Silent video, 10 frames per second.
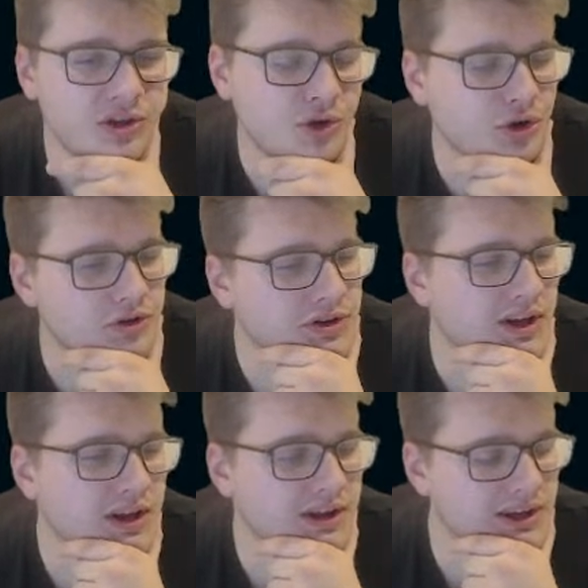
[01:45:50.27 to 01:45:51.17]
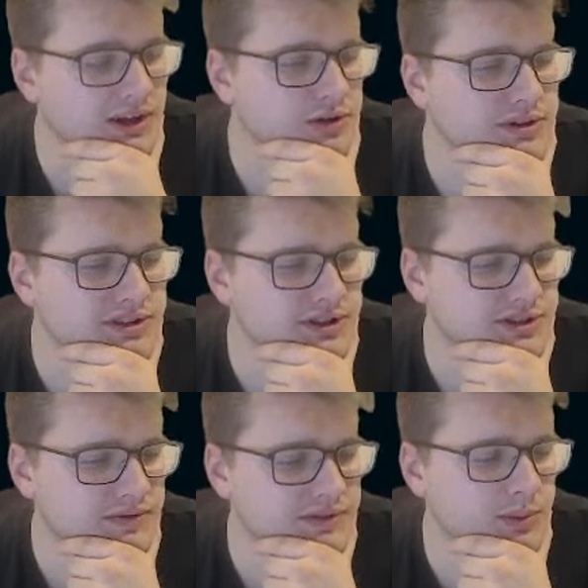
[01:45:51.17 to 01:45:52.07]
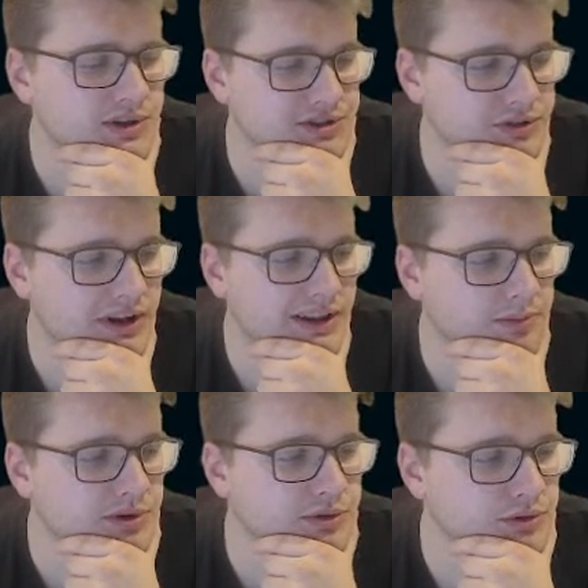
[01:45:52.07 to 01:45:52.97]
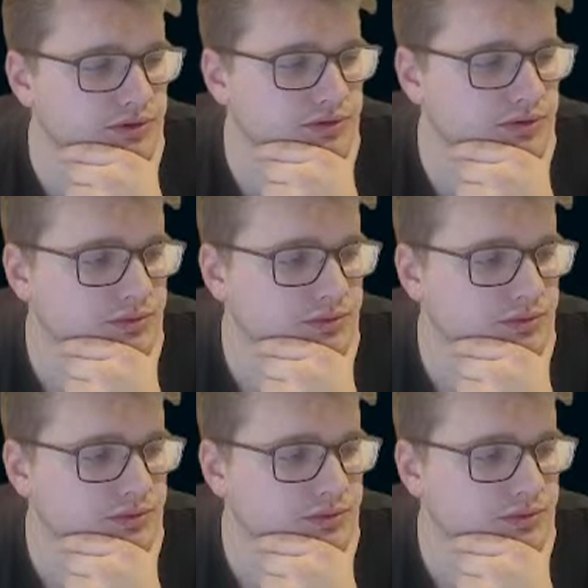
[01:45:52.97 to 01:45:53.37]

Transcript: You could, yeah, no, there's definitely ways to do that. That would be cool.